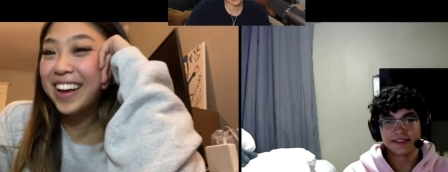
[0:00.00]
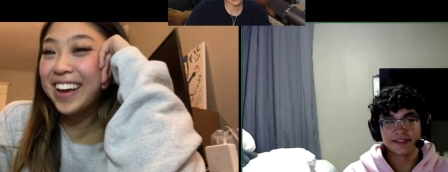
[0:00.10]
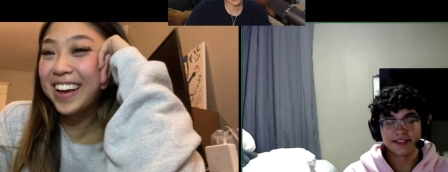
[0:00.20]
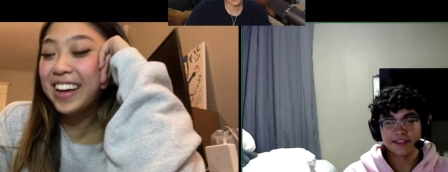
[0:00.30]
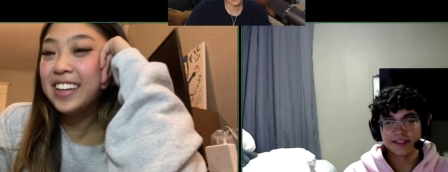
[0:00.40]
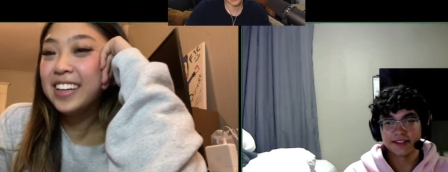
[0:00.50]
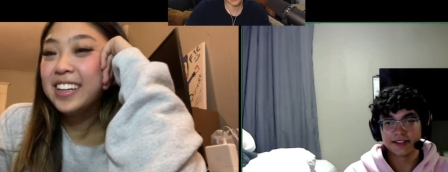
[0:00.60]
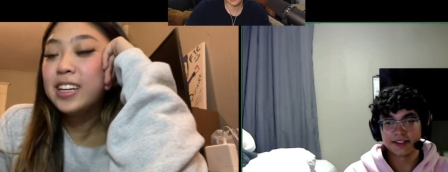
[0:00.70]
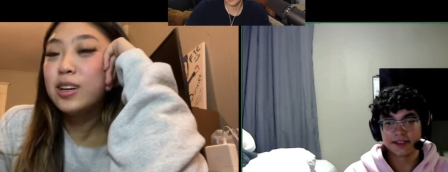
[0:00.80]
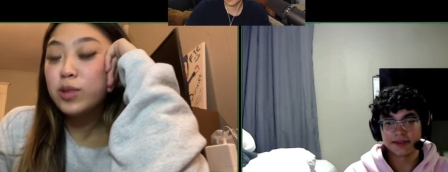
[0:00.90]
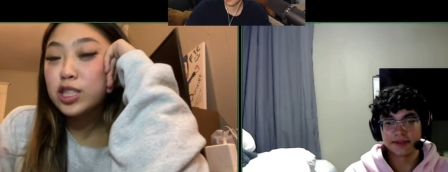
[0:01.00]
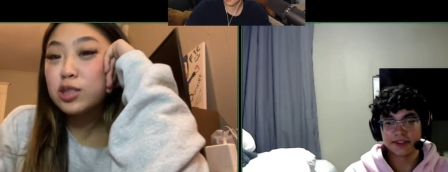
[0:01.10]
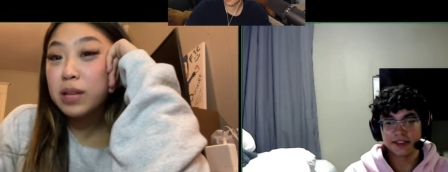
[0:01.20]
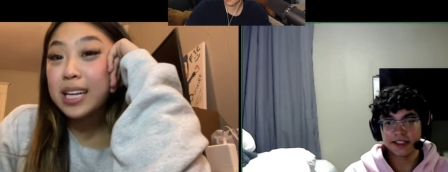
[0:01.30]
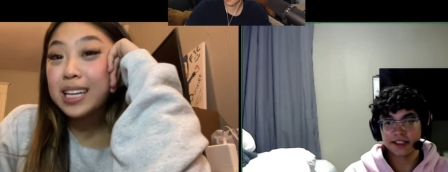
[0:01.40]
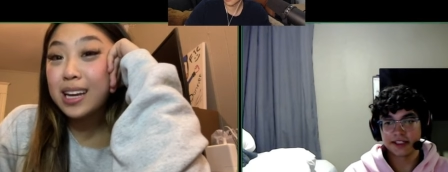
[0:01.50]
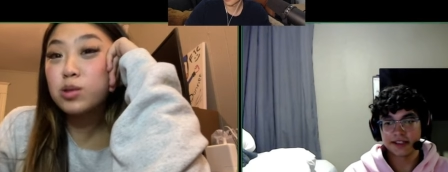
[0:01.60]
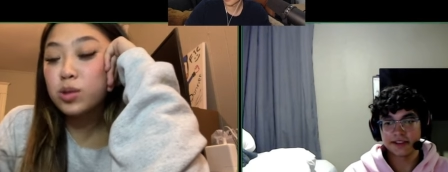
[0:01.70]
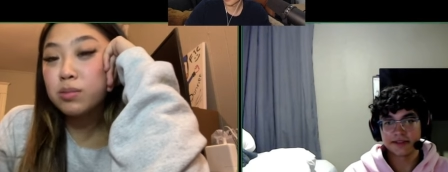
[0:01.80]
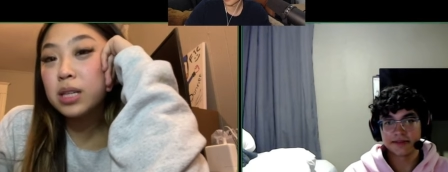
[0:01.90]
Speaker 1: okay. Um. so yeah, I'll
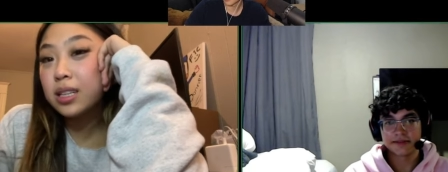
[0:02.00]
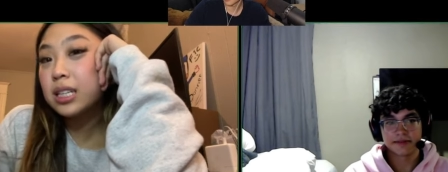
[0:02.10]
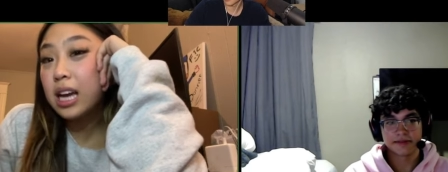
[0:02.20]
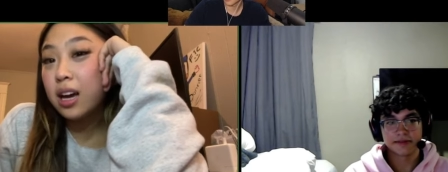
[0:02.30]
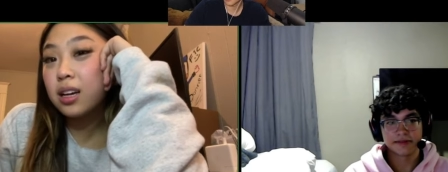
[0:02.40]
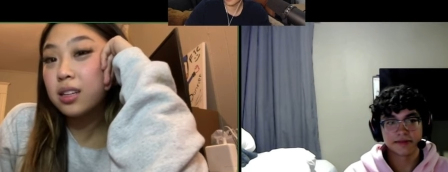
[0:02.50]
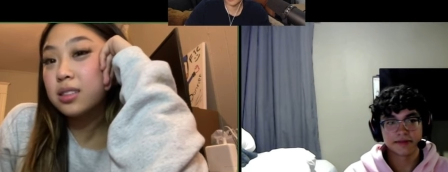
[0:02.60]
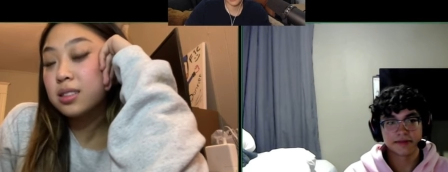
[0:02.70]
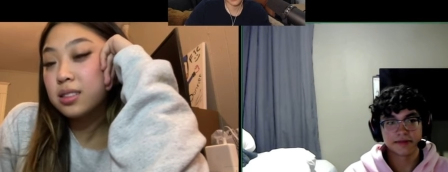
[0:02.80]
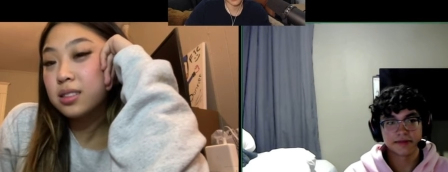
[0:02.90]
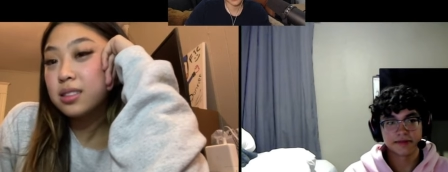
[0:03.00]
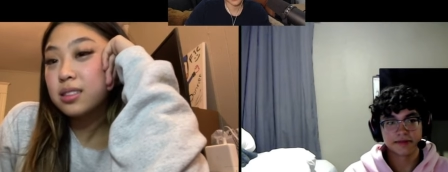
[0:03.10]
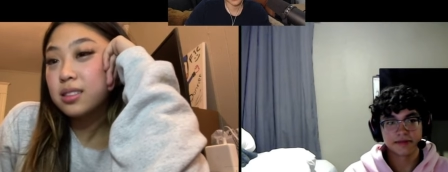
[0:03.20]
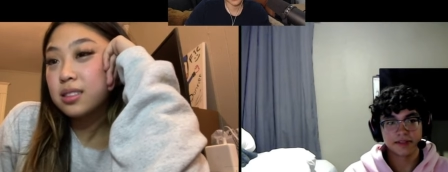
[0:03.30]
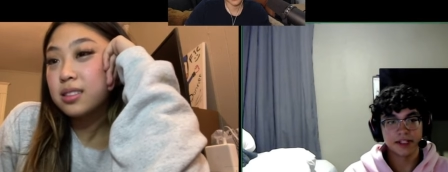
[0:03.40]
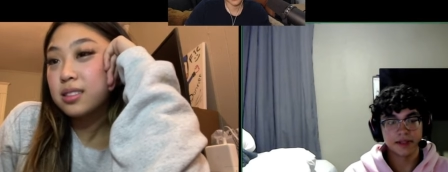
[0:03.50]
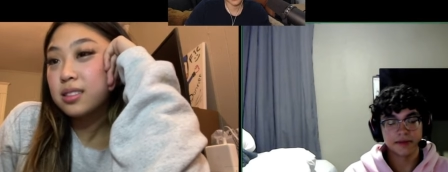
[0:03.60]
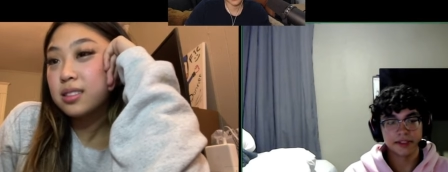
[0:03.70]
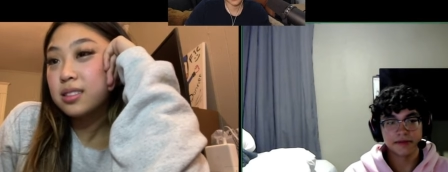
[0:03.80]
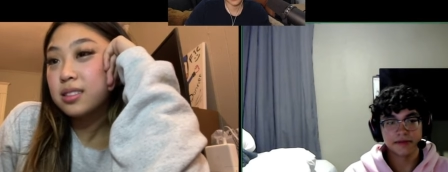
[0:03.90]
let you. Yeah. Yeah, I'll
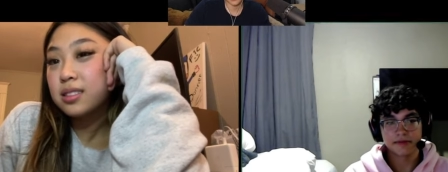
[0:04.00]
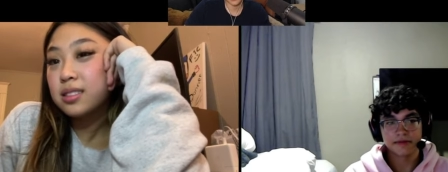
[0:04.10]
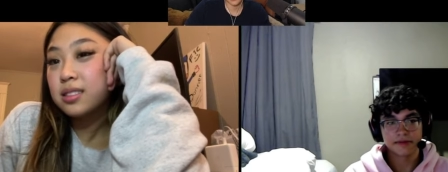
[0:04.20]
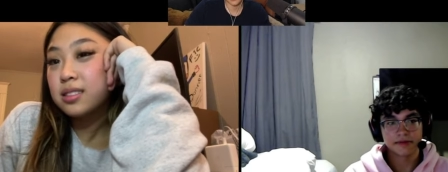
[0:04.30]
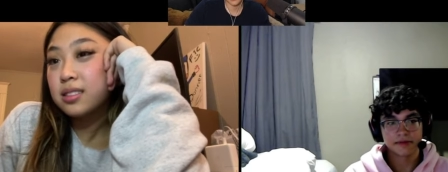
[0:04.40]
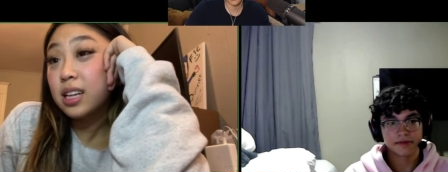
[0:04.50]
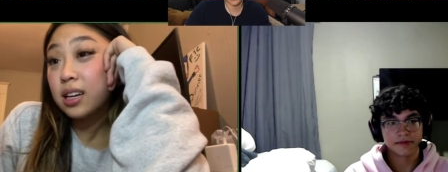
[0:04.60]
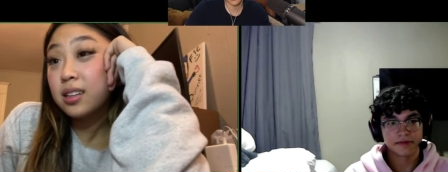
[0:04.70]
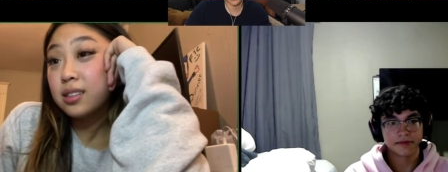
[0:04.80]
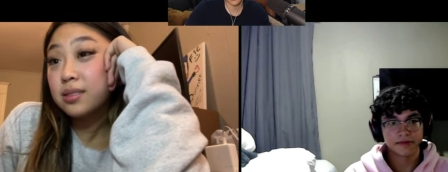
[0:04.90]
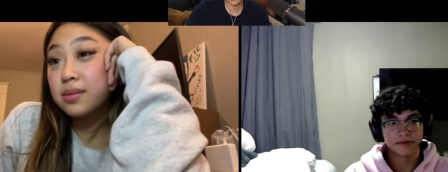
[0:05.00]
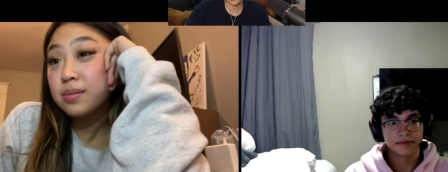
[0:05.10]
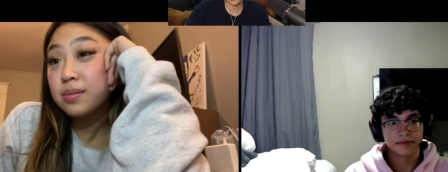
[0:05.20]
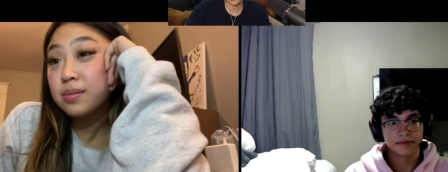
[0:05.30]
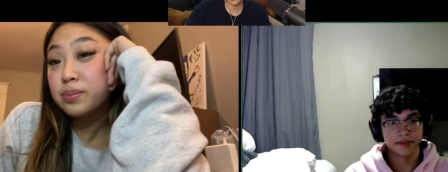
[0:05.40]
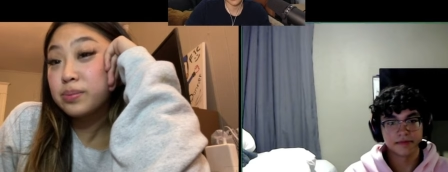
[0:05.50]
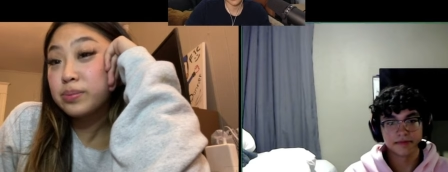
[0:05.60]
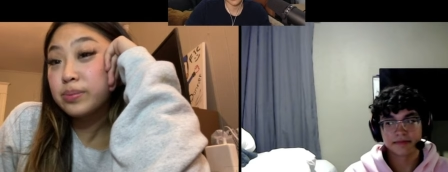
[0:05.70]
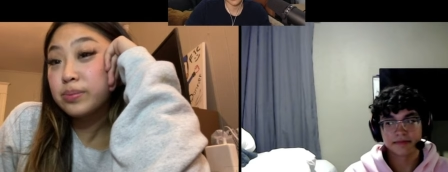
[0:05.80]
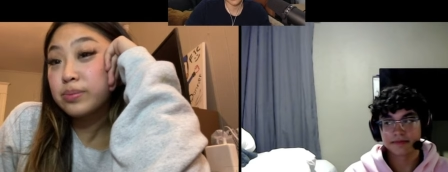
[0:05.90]
be down. Yeah. Yeah.
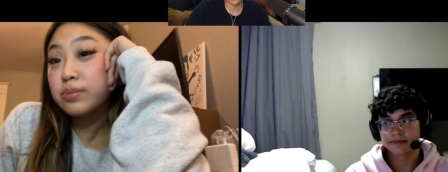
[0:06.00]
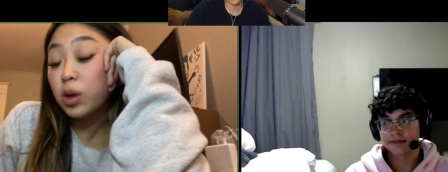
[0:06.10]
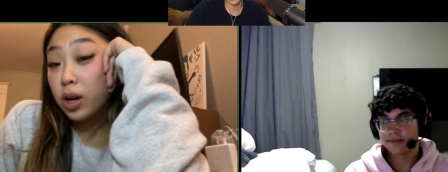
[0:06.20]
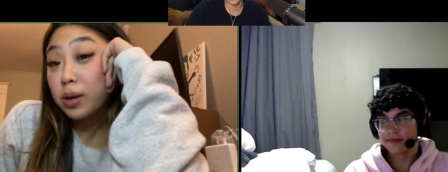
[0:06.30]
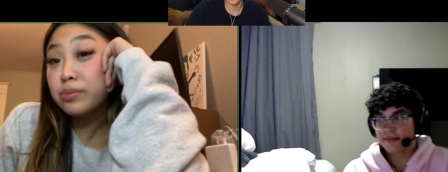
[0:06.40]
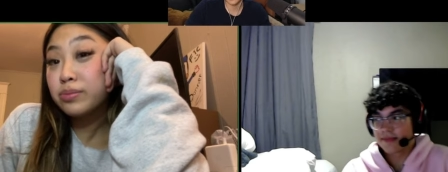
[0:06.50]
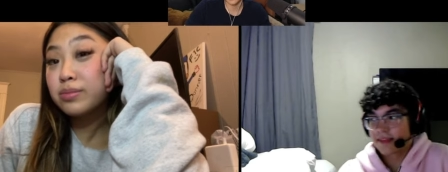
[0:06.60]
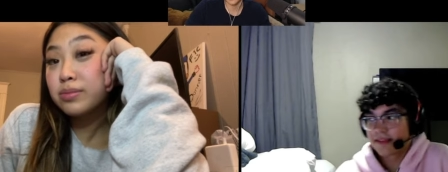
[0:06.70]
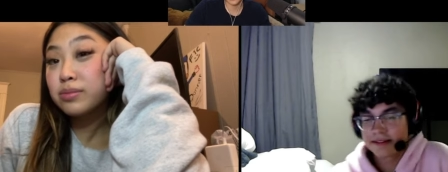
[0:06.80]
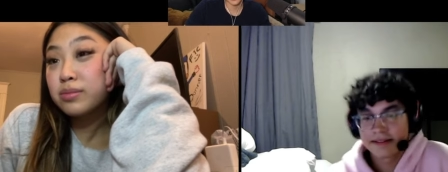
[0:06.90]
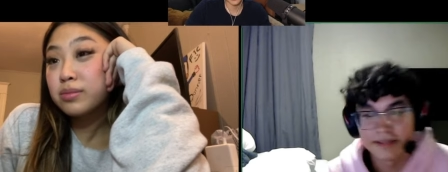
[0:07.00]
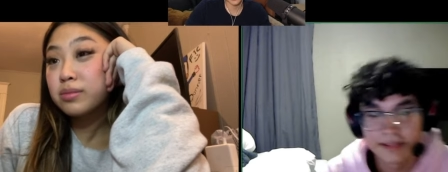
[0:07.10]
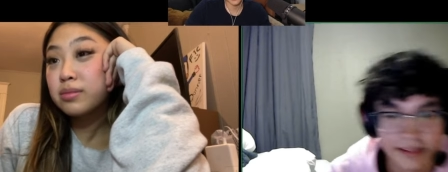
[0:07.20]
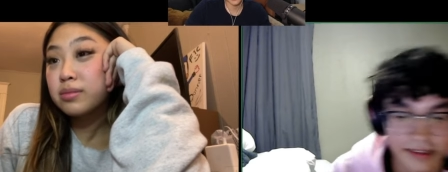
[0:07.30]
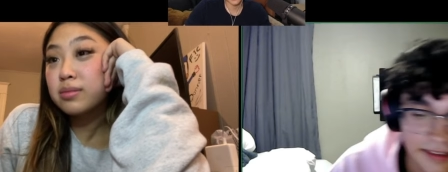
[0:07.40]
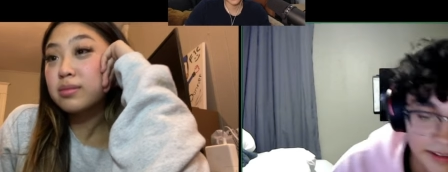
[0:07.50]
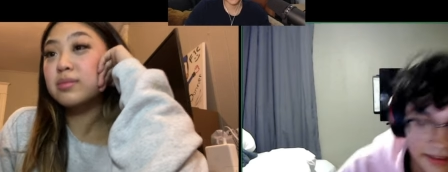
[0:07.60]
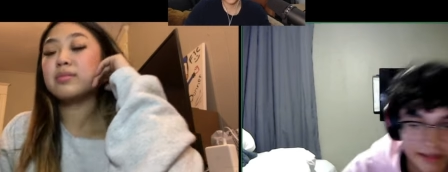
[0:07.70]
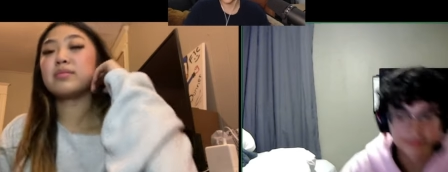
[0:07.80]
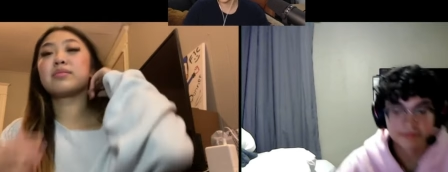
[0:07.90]
She okay. said 2K.
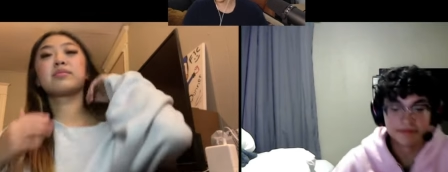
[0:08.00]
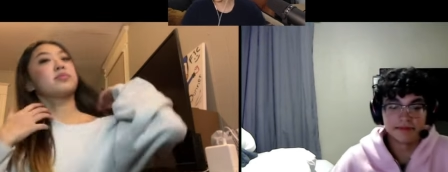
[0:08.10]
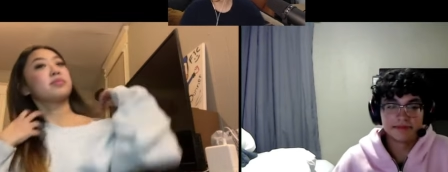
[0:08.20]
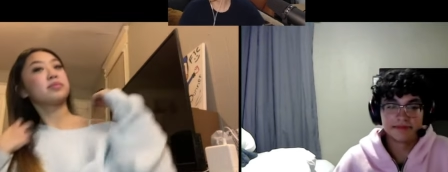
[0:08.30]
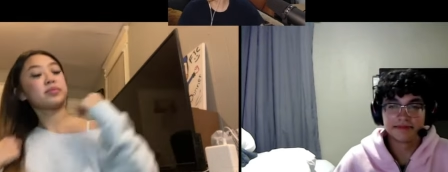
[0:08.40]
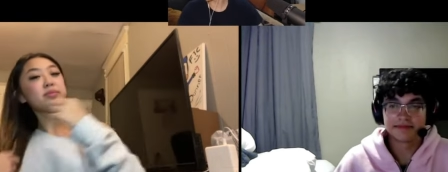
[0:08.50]
Oh wow!